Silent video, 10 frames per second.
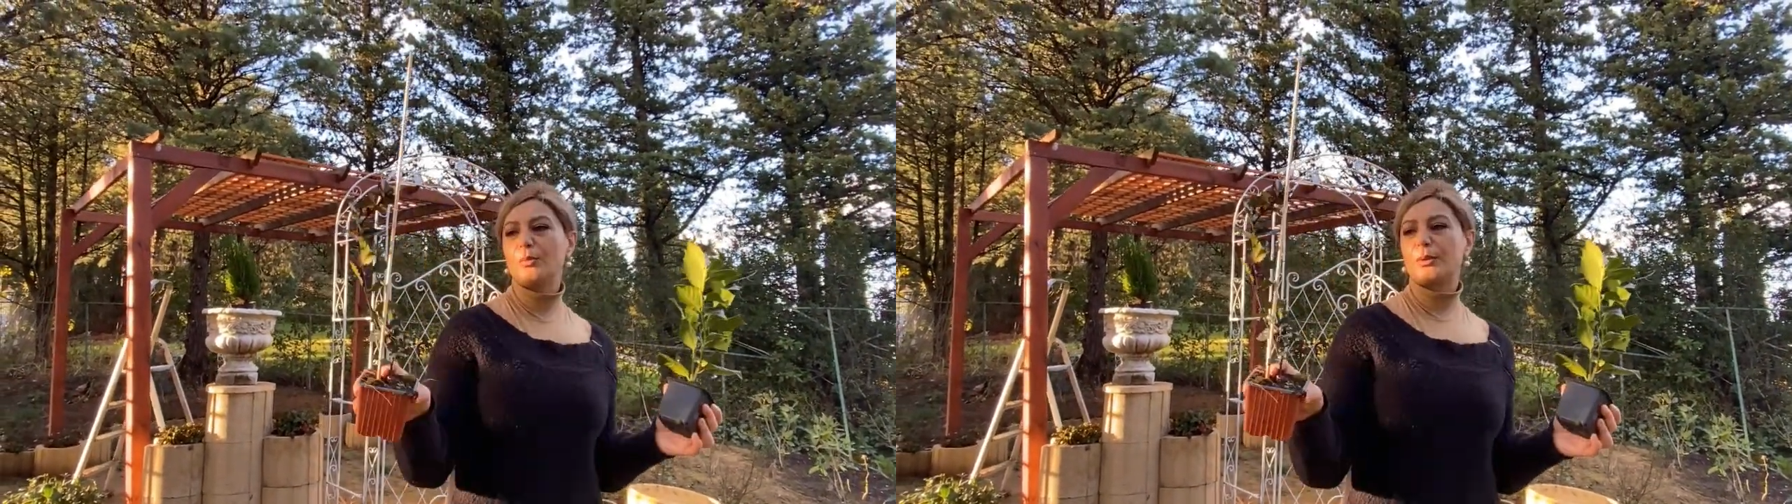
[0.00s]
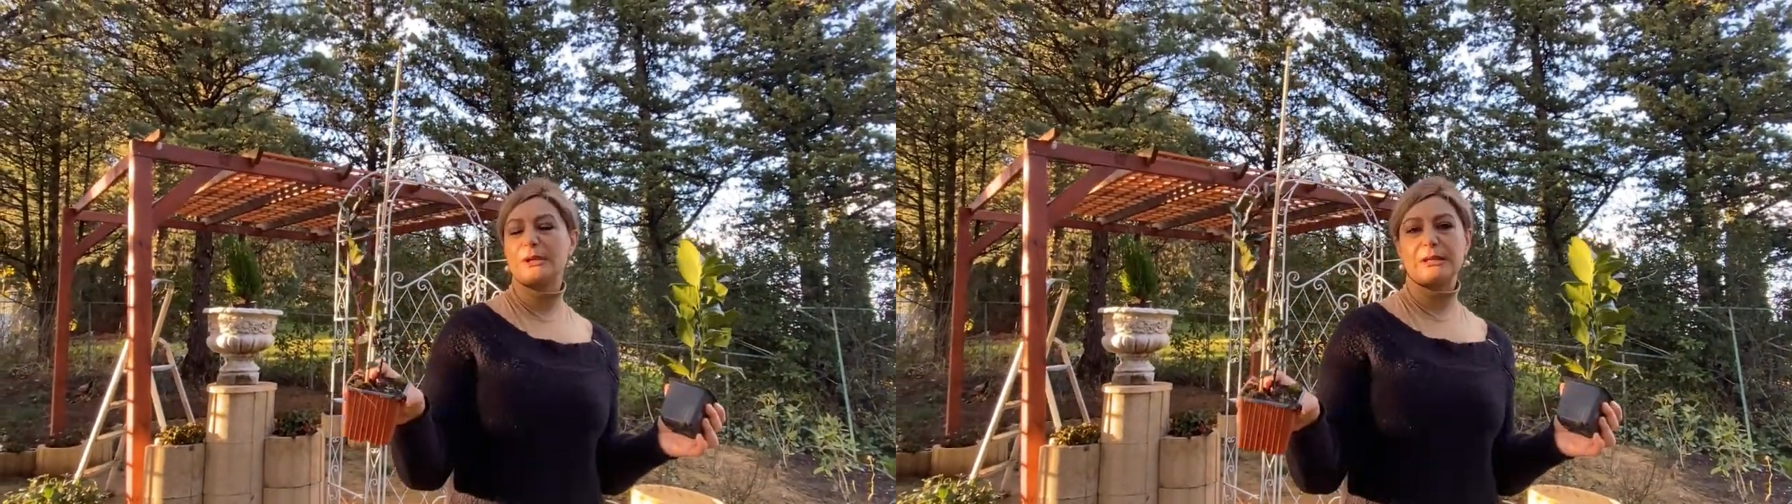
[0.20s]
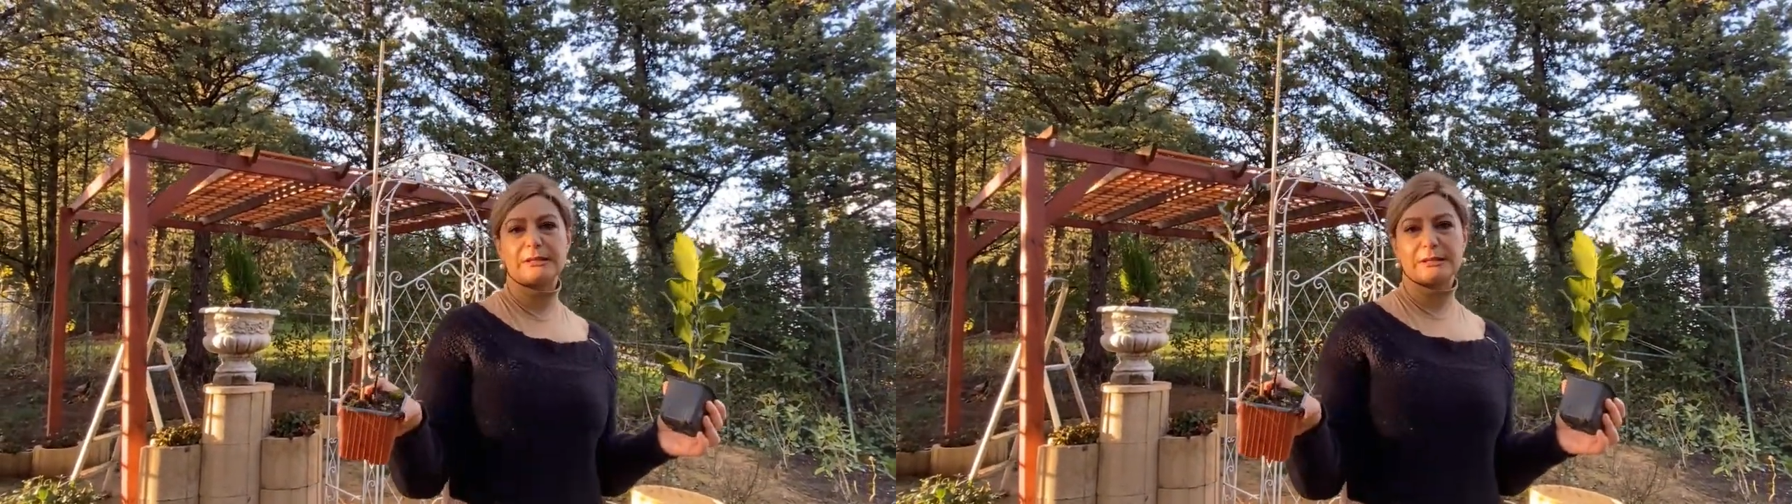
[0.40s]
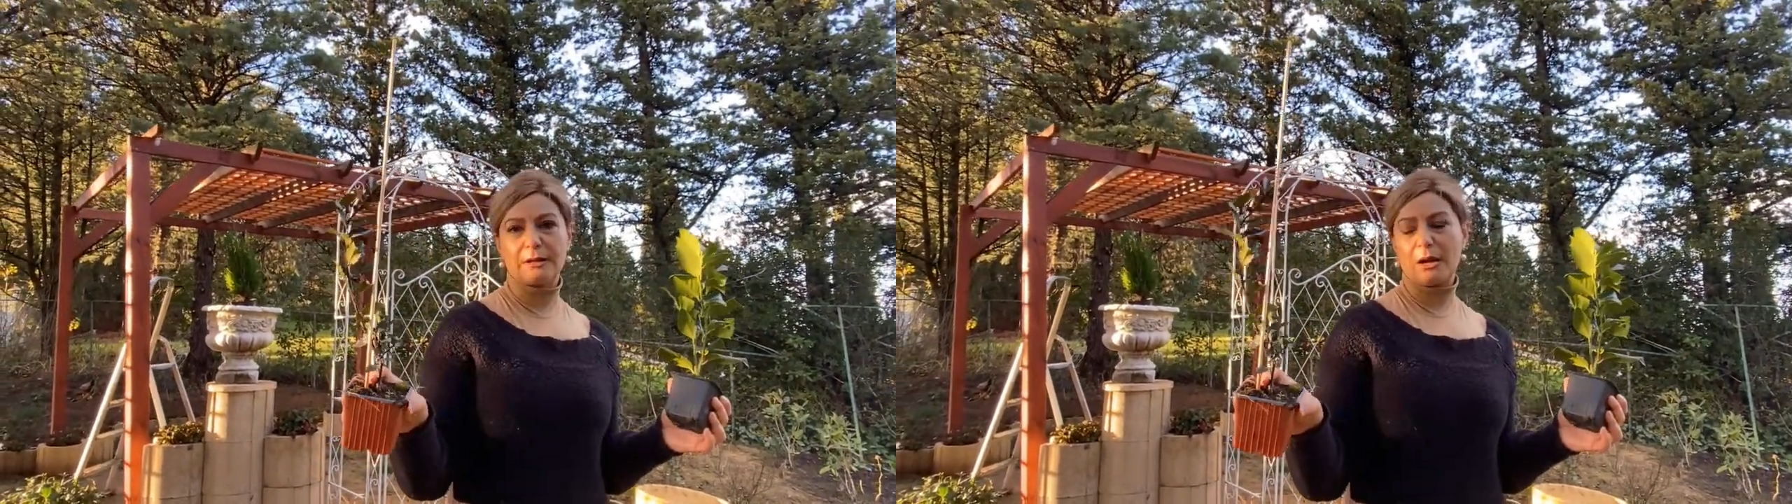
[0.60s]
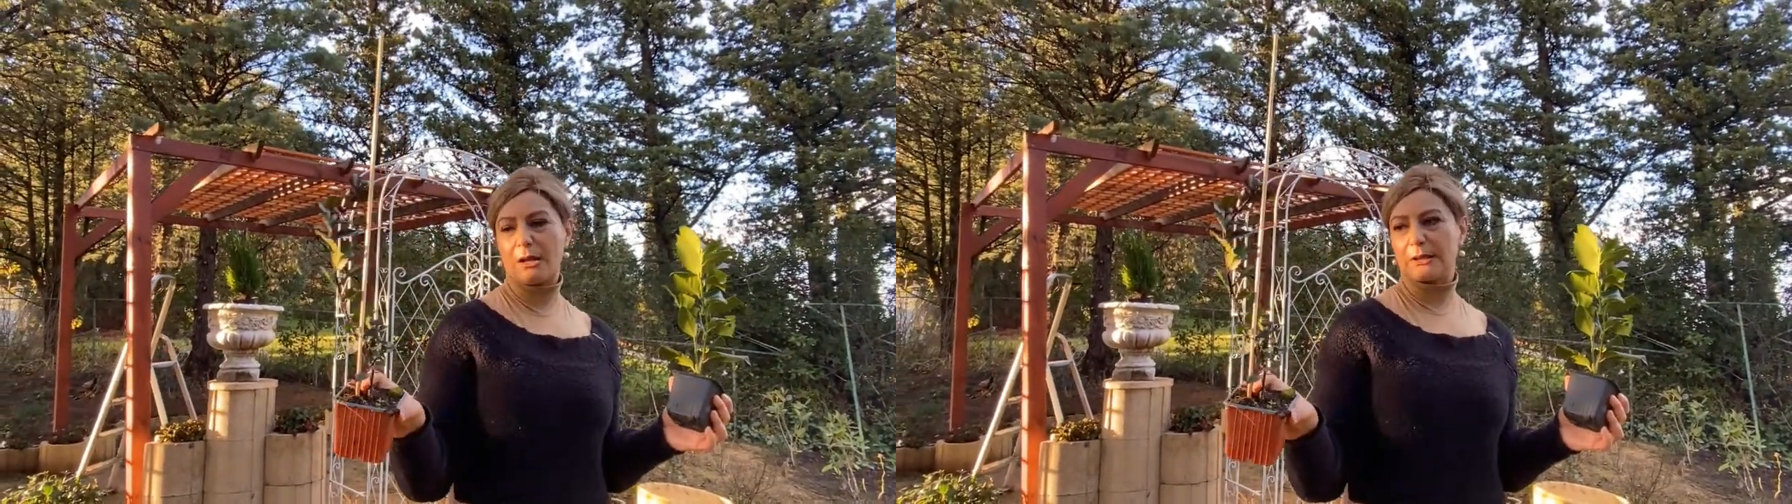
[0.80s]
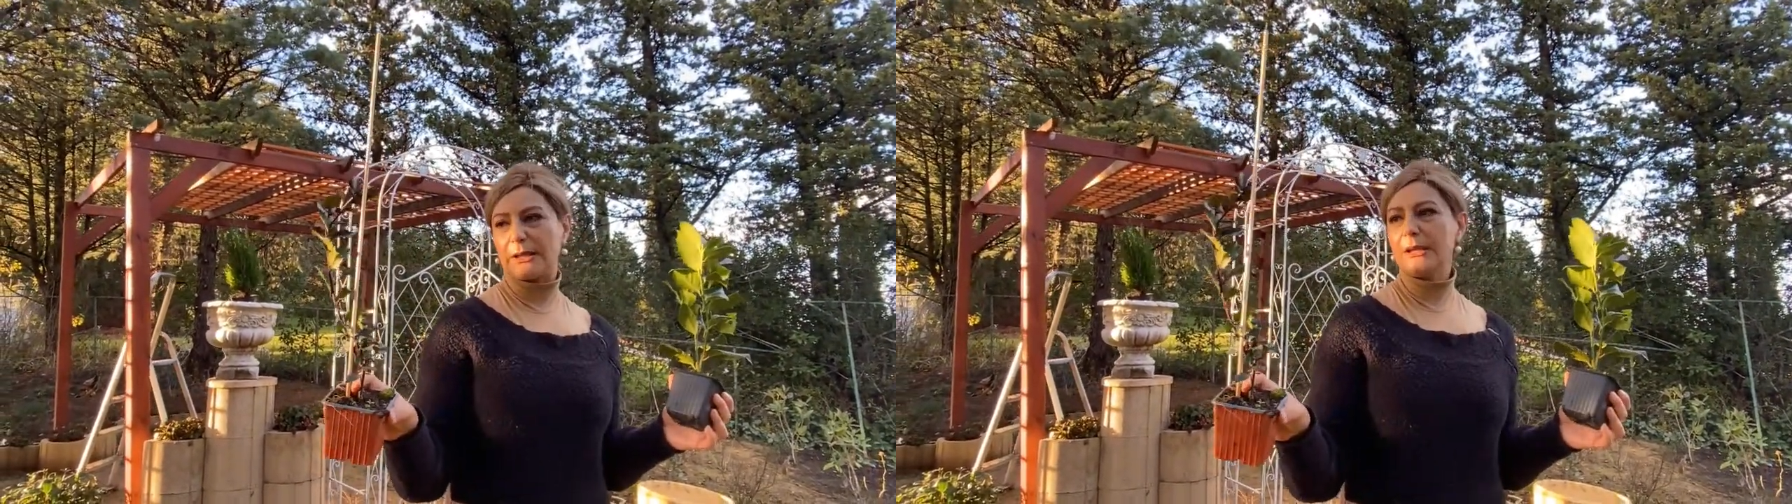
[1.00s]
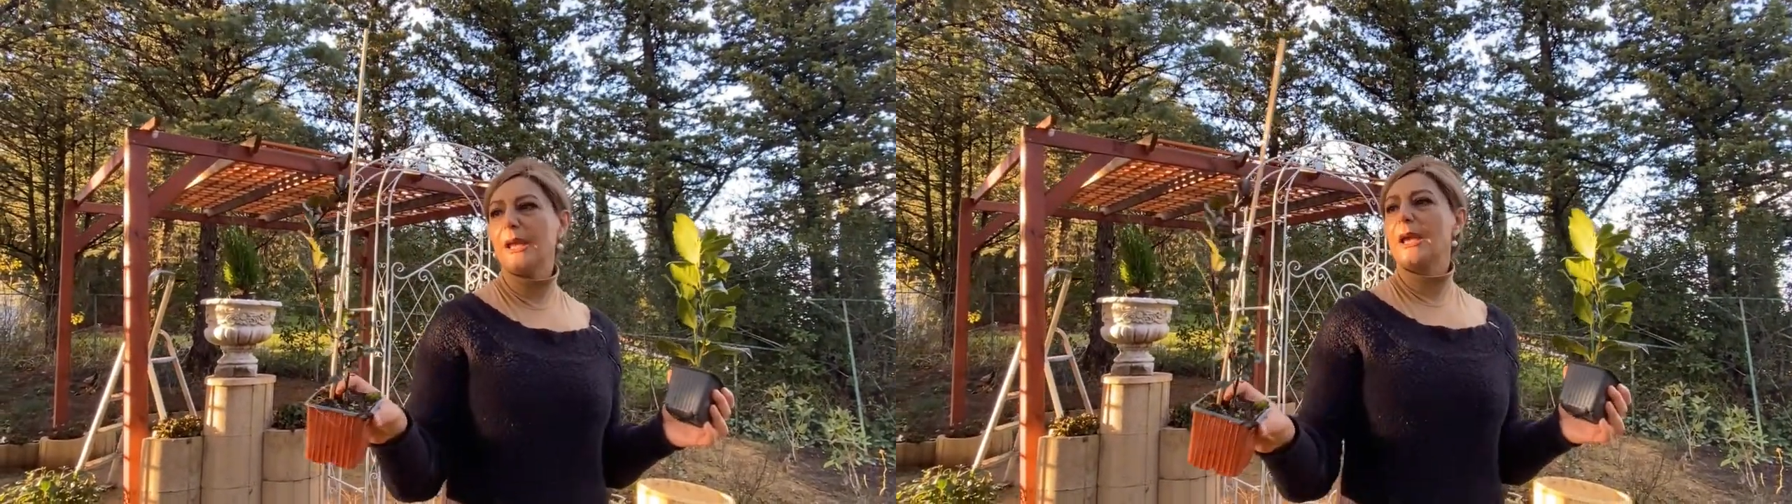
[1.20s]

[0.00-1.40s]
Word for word: prince holly